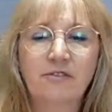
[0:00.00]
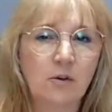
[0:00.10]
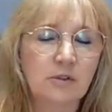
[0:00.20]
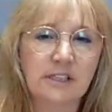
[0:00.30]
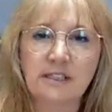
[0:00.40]

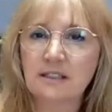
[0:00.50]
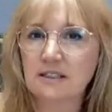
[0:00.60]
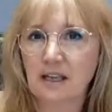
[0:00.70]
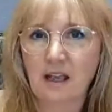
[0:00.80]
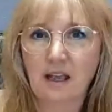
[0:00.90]
folded,
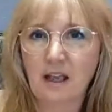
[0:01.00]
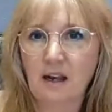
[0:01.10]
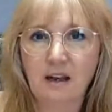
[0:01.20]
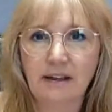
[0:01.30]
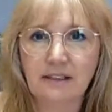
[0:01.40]
set
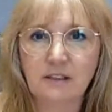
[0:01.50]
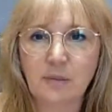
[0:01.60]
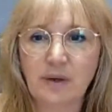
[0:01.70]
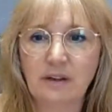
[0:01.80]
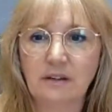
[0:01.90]
a light
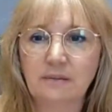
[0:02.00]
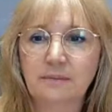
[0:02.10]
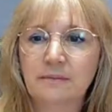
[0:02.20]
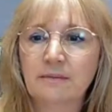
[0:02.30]
to burn.